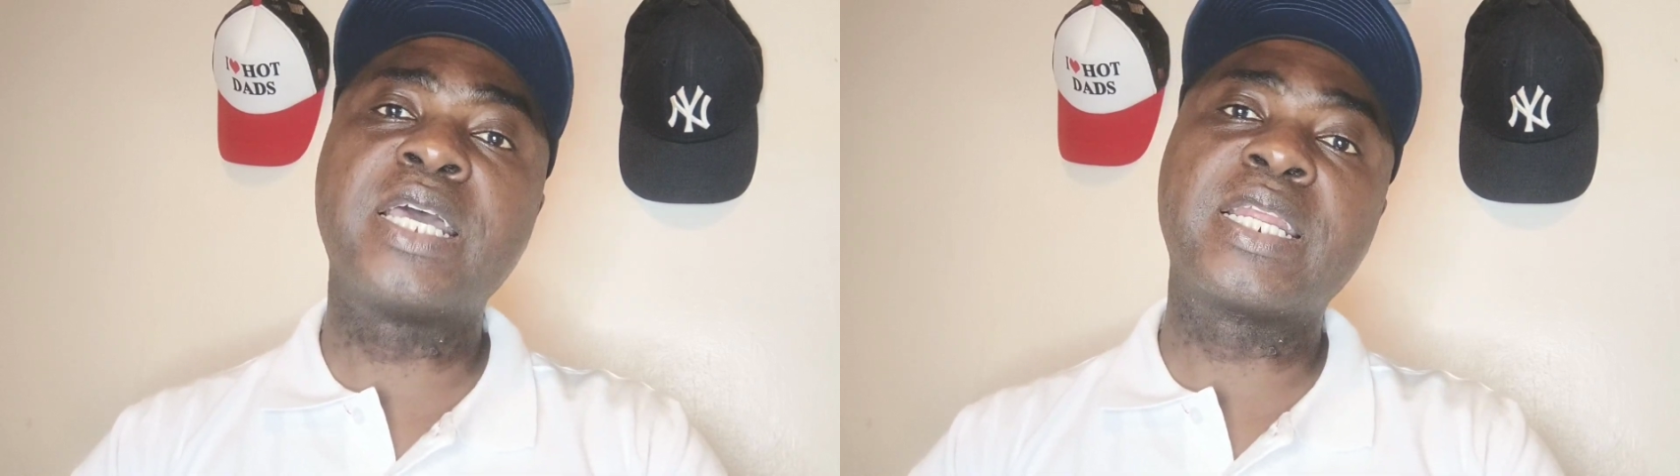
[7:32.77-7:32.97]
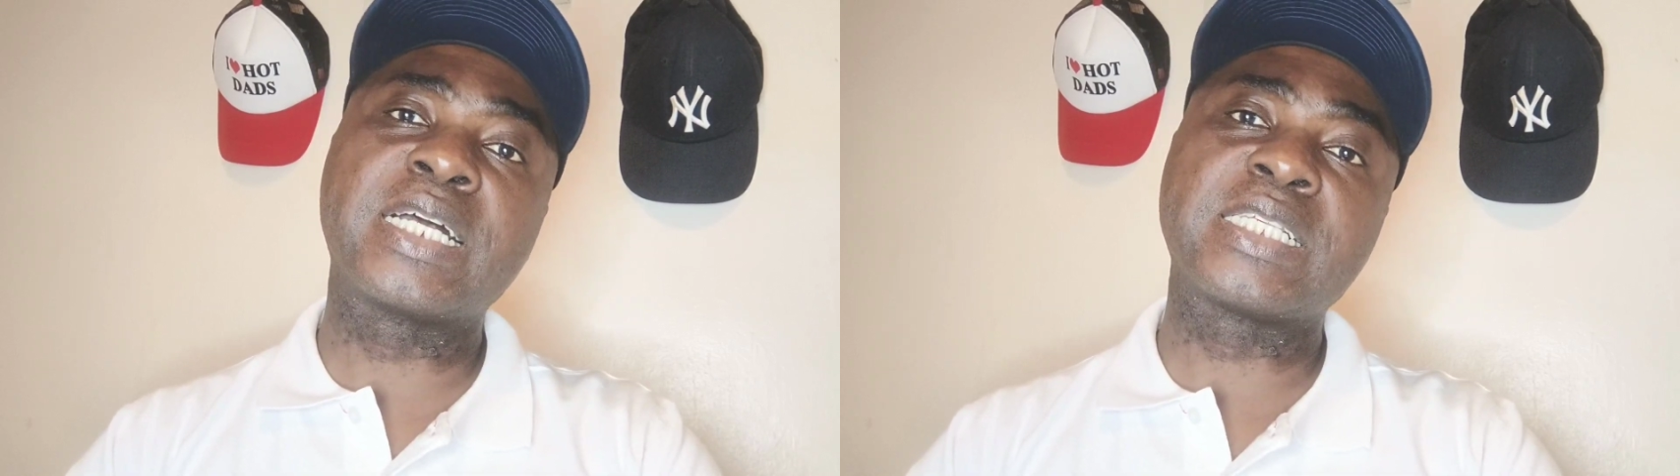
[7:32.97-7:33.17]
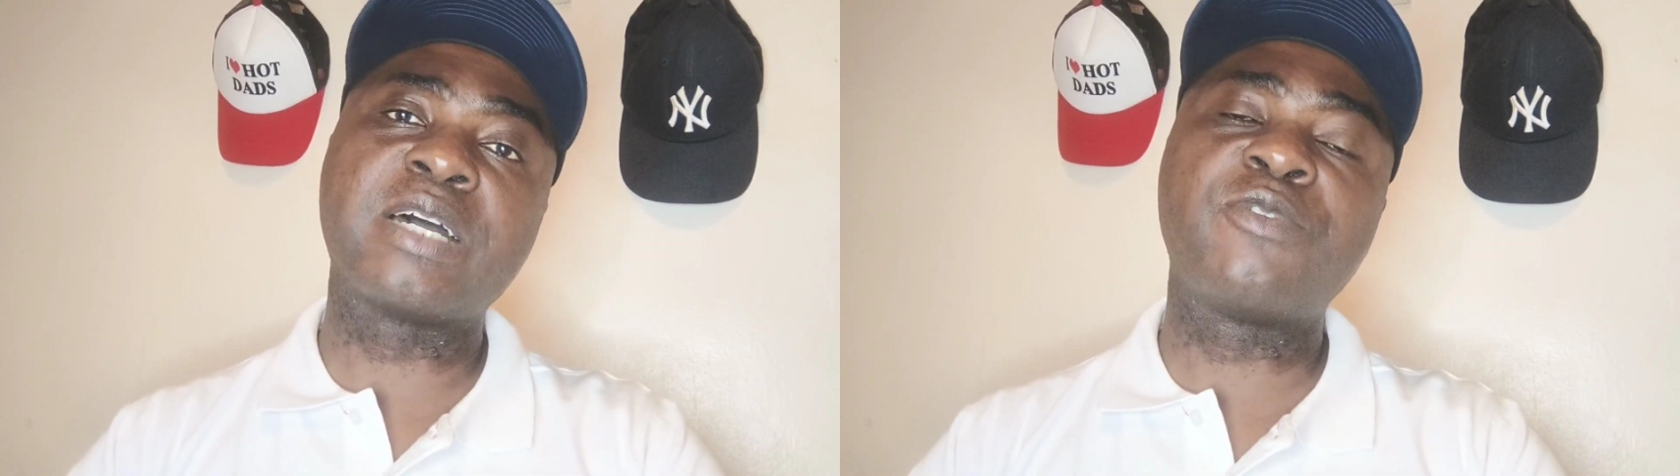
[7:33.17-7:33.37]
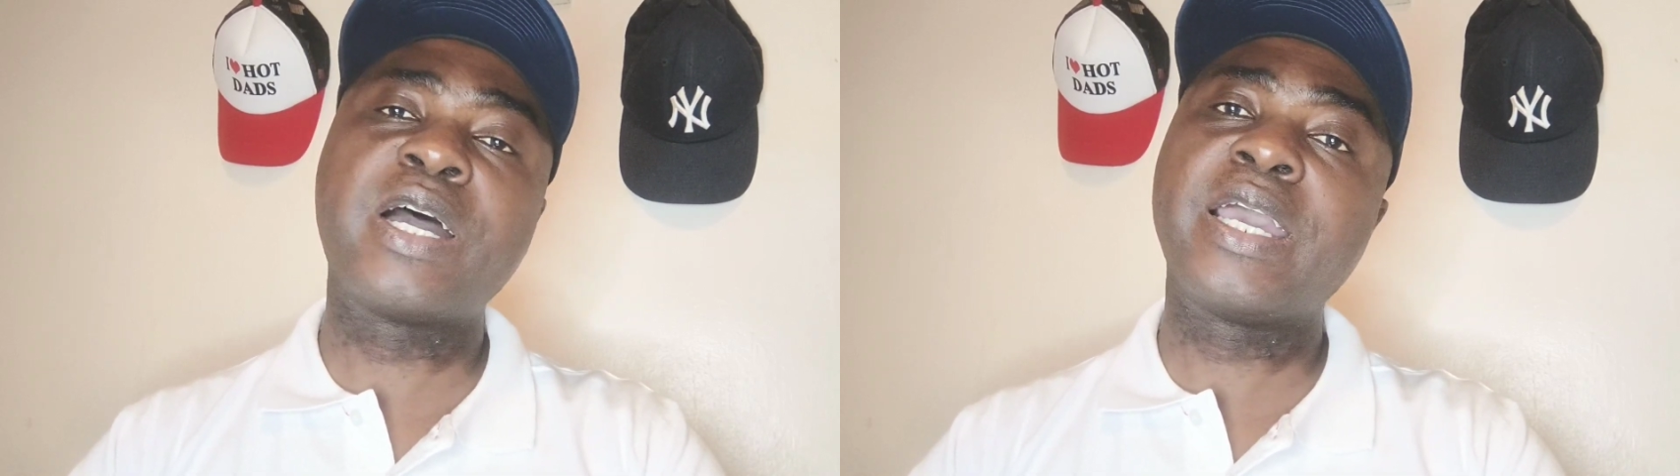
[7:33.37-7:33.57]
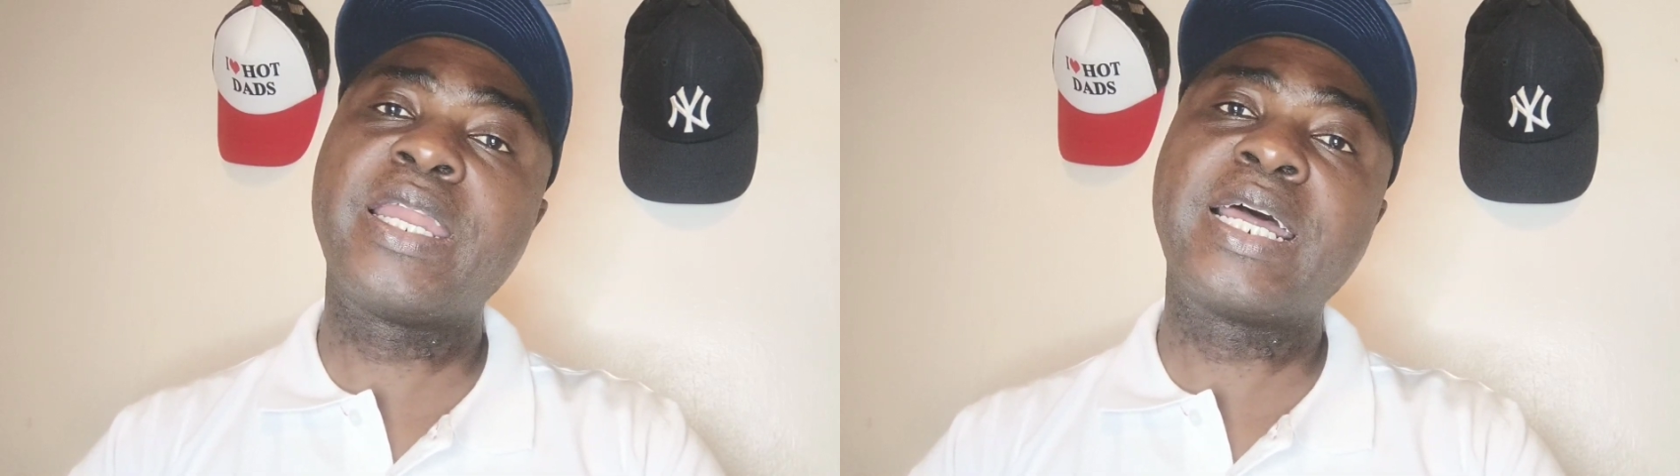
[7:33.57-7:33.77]
and
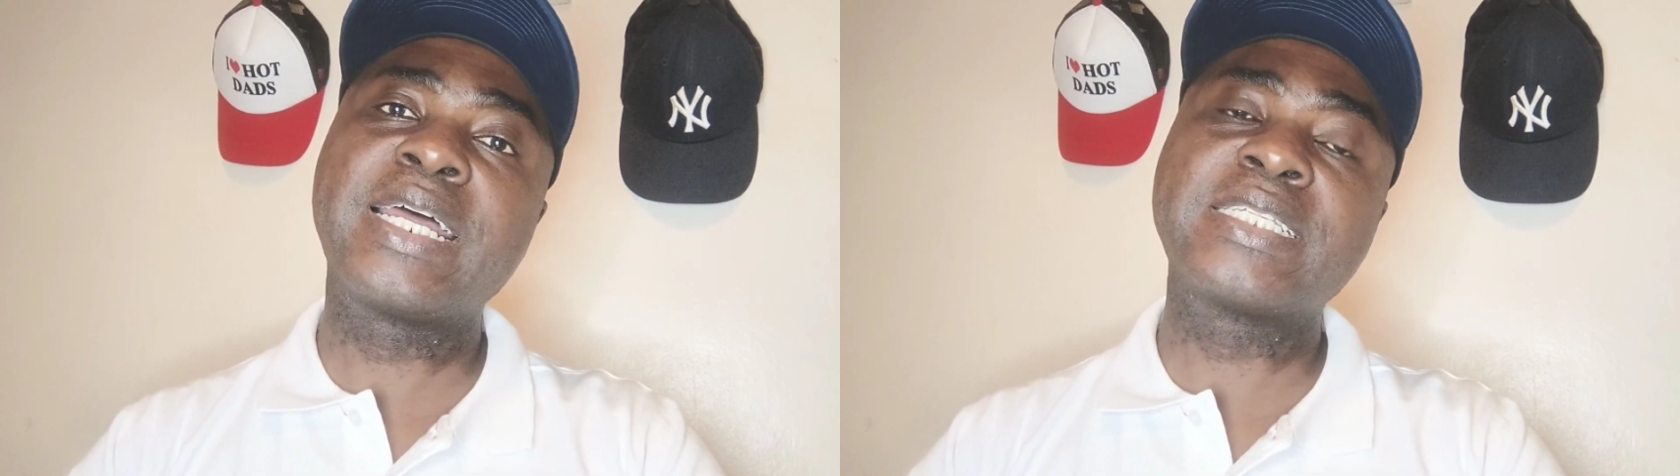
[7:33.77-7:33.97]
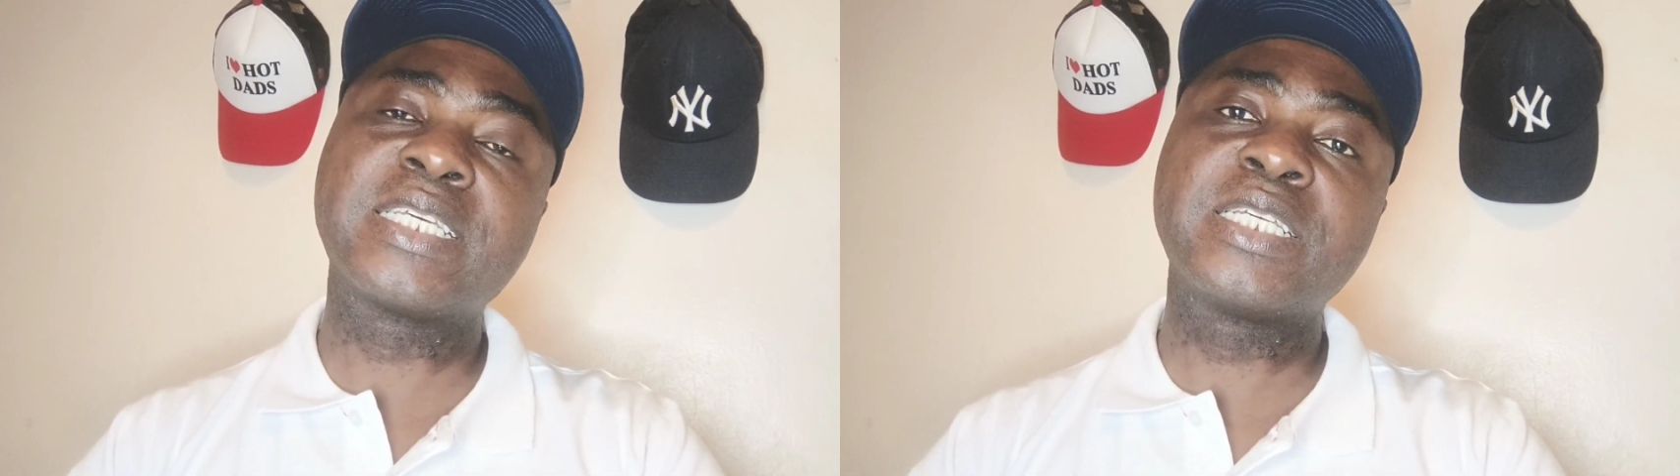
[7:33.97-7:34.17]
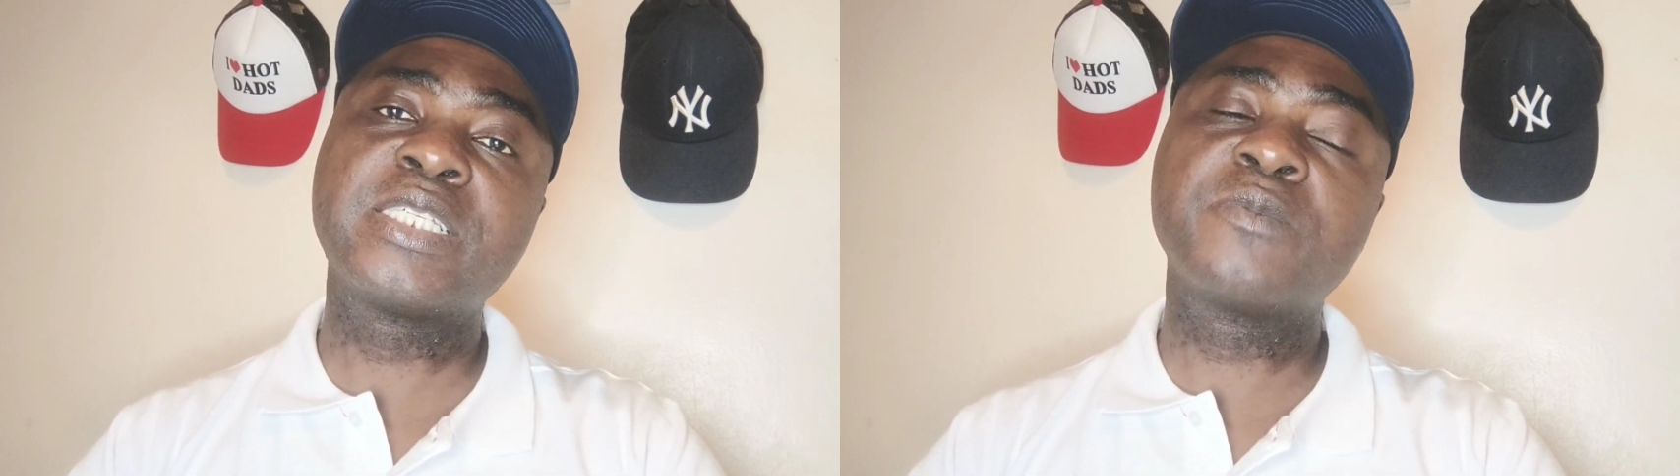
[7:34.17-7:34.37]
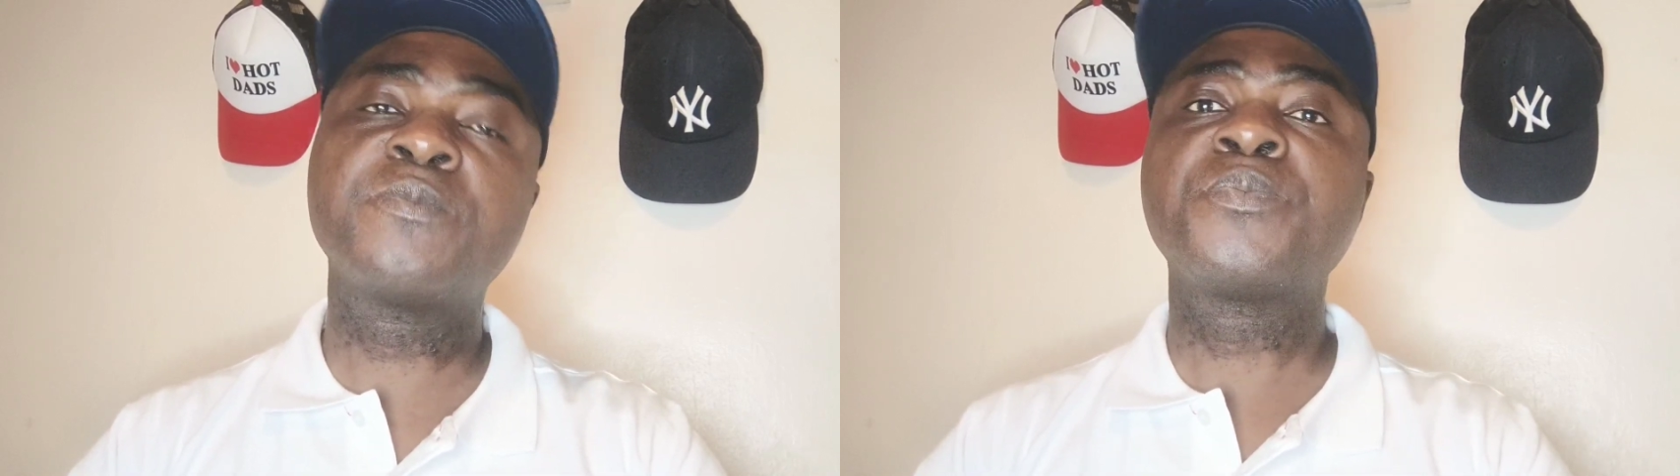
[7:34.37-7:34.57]
cassava and other things.